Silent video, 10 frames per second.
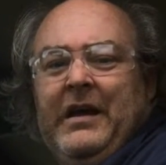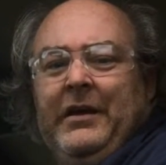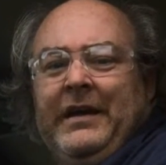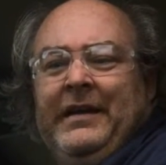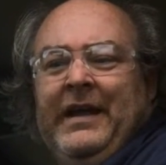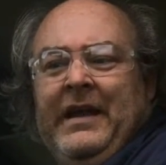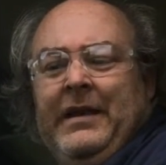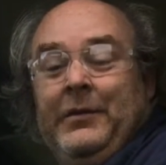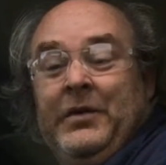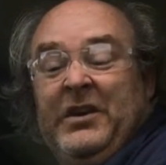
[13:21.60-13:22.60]
Okay, now
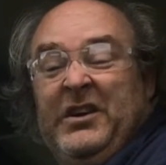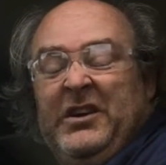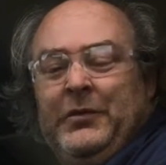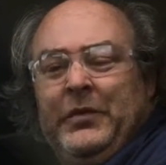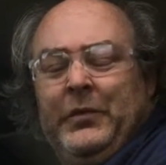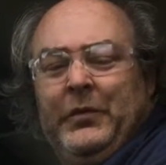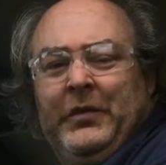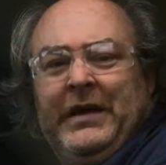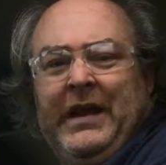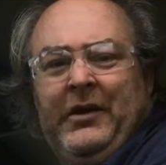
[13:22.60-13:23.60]
that
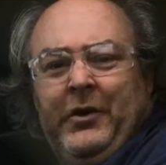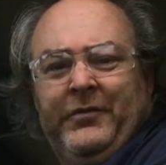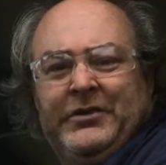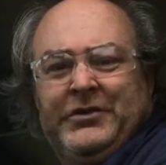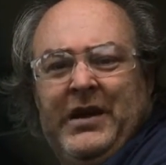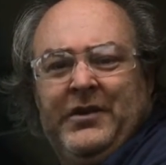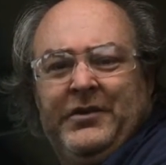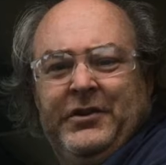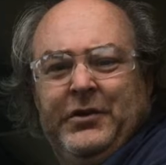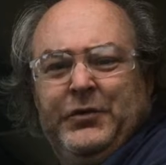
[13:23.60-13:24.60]
we got a hold of a trailer
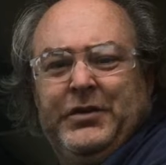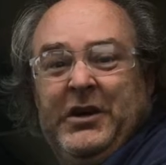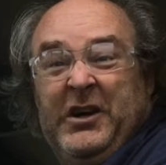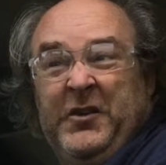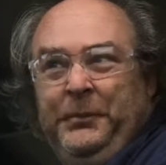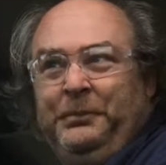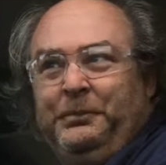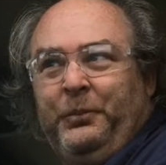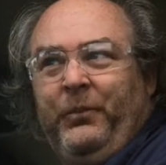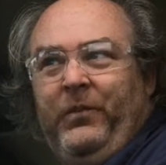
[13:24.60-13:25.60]
to use.
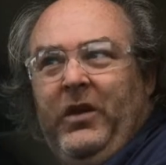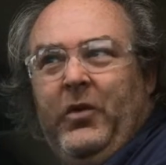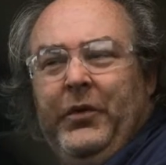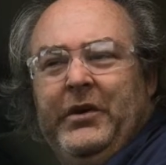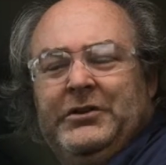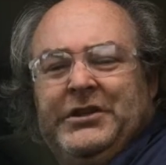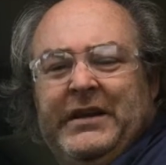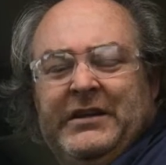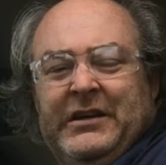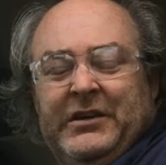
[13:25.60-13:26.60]
We're going to
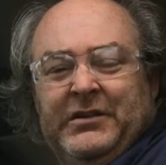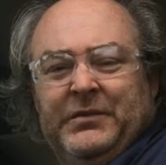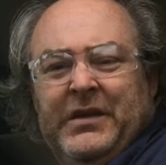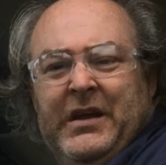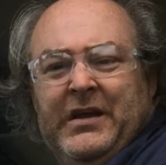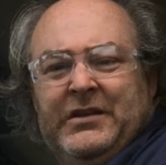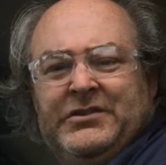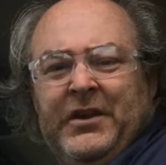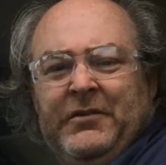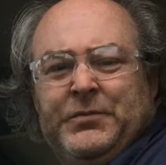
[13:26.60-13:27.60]
check the
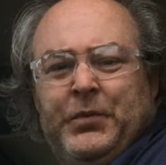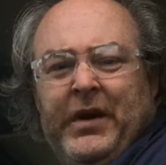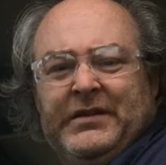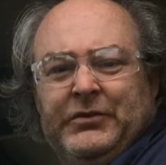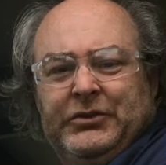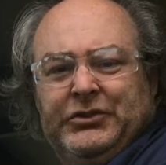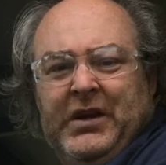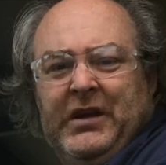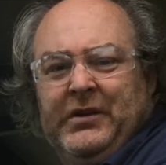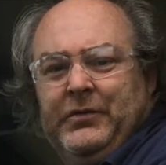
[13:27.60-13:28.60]
service brakes on the
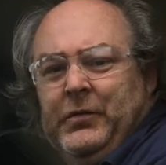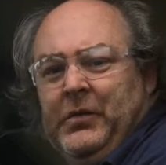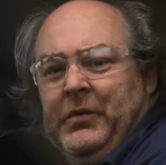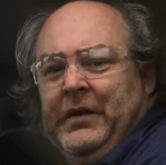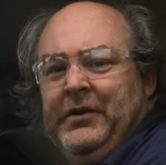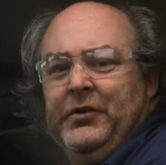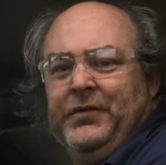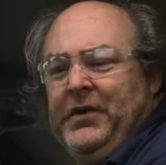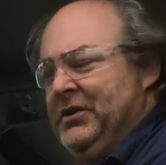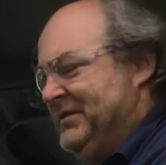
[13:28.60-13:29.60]
trailer. What we need to do
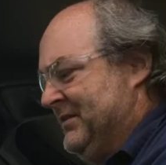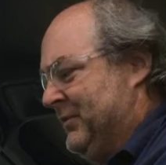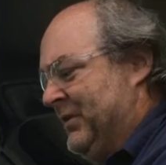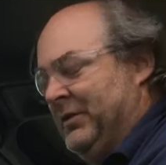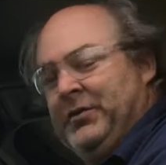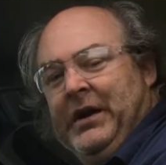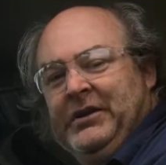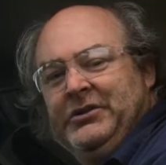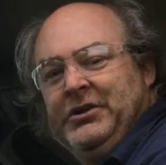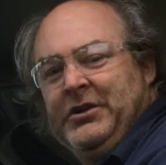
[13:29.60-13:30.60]
first is we're going to crank
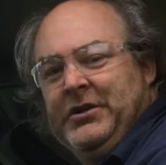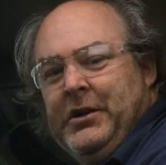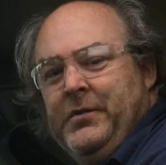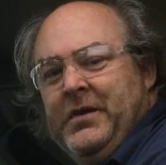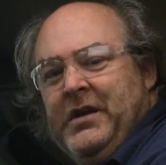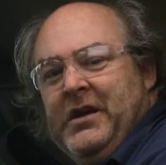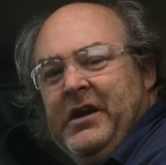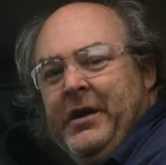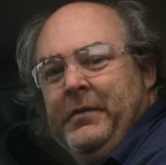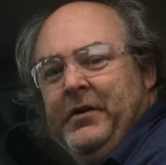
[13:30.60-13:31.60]
this truck up
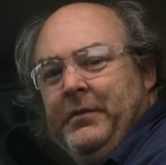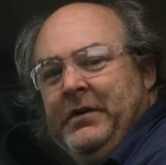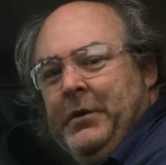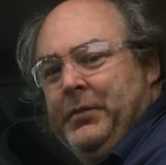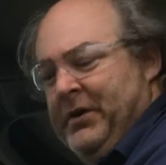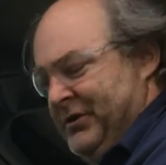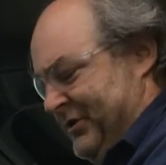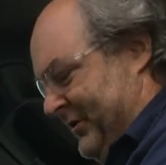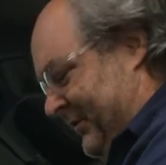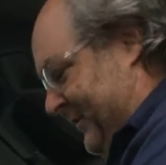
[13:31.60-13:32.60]
and build up the air pressure.